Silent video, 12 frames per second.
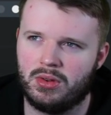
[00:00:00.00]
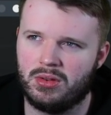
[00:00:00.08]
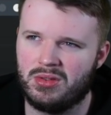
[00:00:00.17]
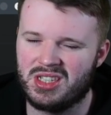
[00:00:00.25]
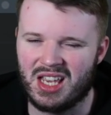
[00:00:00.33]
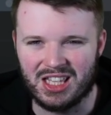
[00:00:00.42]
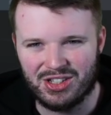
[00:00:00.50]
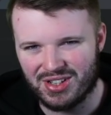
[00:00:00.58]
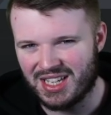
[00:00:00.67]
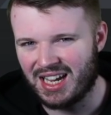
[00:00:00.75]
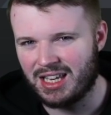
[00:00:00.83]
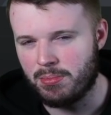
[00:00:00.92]
centre
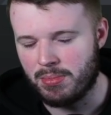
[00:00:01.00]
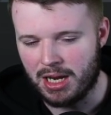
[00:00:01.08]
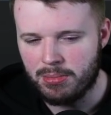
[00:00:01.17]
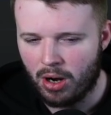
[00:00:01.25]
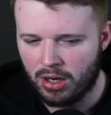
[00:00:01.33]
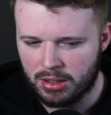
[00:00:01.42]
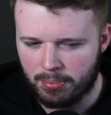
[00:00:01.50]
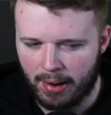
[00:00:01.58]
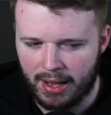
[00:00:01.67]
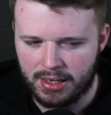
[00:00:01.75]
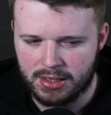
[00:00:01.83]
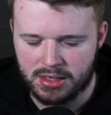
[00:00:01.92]
attacking mid-minded
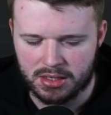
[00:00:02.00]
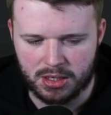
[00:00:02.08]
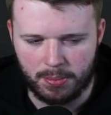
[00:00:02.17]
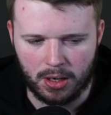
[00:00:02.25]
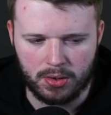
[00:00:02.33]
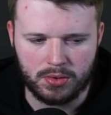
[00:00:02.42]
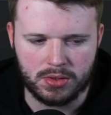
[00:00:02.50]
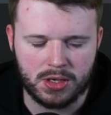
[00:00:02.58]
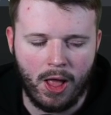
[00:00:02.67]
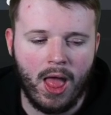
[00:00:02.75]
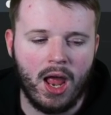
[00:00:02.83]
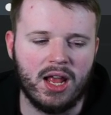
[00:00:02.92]
players, I suppose.
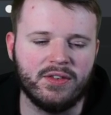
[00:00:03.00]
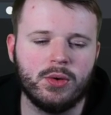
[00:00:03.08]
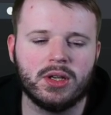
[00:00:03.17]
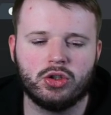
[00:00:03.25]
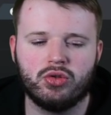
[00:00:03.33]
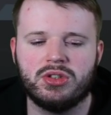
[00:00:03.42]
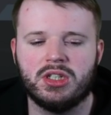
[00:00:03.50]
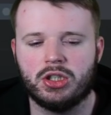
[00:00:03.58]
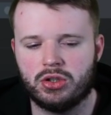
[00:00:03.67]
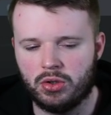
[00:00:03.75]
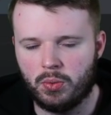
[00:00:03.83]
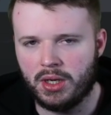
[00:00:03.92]
If you had
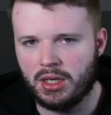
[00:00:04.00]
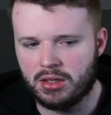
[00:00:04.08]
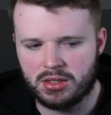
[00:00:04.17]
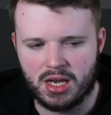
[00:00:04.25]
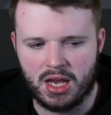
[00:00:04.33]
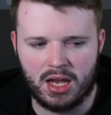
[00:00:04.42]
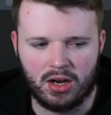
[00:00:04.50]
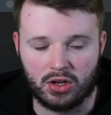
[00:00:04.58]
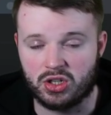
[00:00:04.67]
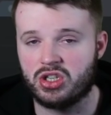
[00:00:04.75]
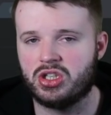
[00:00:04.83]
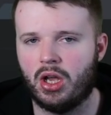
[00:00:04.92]
traditional wingers here, like a
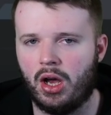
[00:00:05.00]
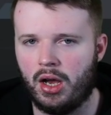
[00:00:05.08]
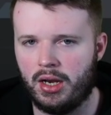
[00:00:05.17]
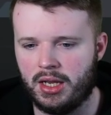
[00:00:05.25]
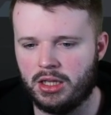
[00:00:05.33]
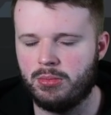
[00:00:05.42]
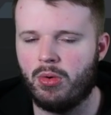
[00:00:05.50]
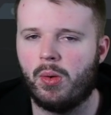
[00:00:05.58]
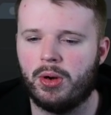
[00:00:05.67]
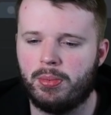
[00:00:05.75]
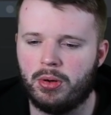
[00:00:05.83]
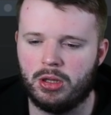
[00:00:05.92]
Sterling, you might want
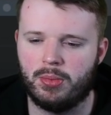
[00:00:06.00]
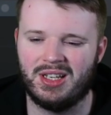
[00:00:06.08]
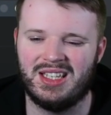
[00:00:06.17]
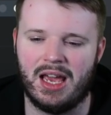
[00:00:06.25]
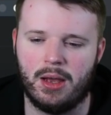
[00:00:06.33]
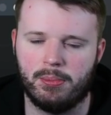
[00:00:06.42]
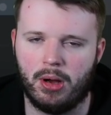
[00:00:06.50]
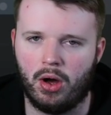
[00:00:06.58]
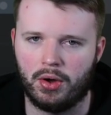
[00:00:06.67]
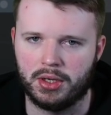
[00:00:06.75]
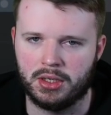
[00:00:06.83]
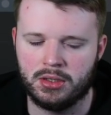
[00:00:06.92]
to put them on getting
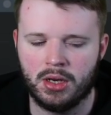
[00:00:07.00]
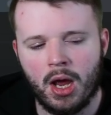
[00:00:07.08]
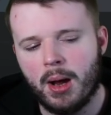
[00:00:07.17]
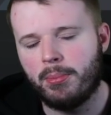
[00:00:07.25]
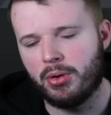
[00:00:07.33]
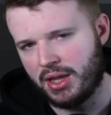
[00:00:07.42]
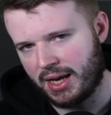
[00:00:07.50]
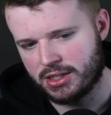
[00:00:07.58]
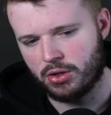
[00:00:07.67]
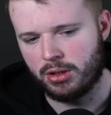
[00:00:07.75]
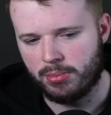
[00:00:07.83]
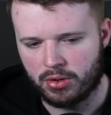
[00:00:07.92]
behind, but that's
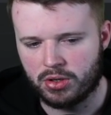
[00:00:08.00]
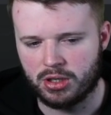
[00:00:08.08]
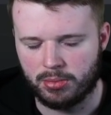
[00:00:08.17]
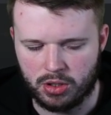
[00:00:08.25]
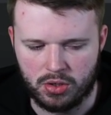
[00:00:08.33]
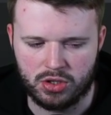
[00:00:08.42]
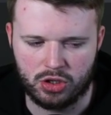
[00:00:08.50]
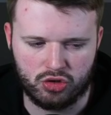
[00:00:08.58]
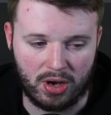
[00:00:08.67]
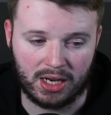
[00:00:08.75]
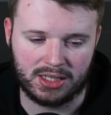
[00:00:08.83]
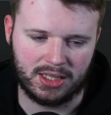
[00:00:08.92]
only because I'm using
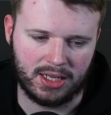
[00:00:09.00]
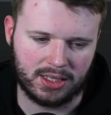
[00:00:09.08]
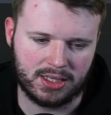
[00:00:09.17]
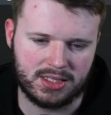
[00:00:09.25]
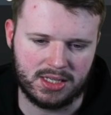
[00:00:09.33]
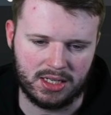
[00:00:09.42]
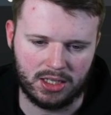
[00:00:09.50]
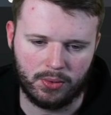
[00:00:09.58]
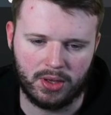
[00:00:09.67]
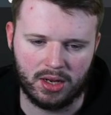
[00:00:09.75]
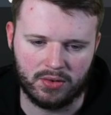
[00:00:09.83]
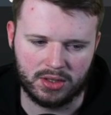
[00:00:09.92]
Draxler and Coutinho
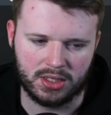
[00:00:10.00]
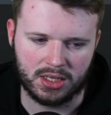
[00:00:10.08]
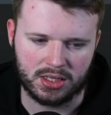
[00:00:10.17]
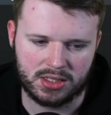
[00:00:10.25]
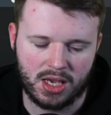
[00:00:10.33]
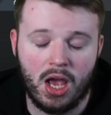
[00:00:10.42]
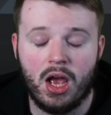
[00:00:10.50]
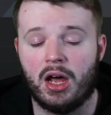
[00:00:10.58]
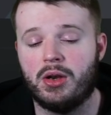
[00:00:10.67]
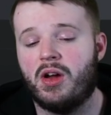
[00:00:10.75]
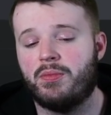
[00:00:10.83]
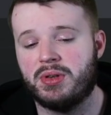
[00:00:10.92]
here in this. I do
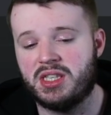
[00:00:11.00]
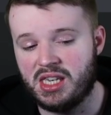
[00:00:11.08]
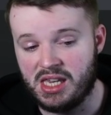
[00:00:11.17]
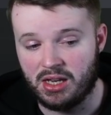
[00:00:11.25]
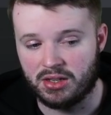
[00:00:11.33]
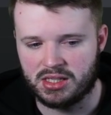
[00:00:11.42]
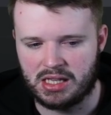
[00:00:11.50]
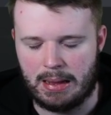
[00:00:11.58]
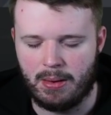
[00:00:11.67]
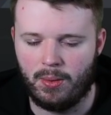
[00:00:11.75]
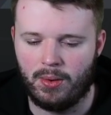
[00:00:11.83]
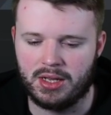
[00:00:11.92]
have Petit on stay
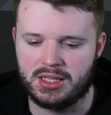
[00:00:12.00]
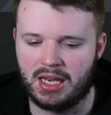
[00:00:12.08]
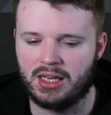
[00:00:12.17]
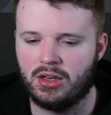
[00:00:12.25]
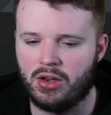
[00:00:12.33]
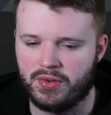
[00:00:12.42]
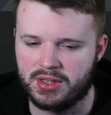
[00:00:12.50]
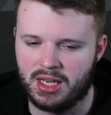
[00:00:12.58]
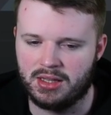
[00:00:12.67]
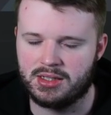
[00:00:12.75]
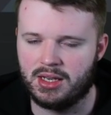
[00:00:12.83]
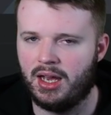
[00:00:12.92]
back while attacking, cover
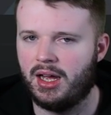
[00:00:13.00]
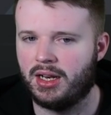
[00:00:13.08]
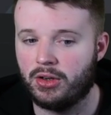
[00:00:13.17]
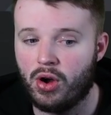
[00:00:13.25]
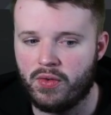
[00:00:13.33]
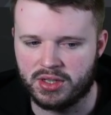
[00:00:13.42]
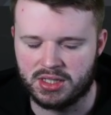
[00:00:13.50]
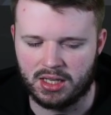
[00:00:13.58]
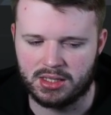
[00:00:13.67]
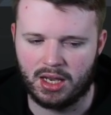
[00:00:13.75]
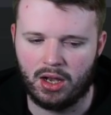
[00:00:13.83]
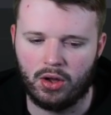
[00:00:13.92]
centre, and then cover
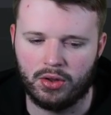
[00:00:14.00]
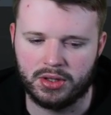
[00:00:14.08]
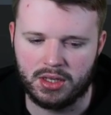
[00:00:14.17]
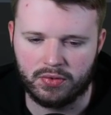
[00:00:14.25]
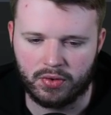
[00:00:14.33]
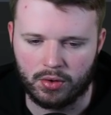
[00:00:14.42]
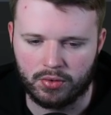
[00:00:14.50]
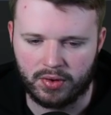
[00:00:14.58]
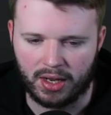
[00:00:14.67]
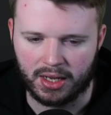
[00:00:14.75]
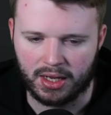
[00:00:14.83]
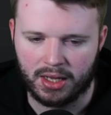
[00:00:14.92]
centre on the
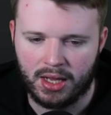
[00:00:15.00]
Fofana.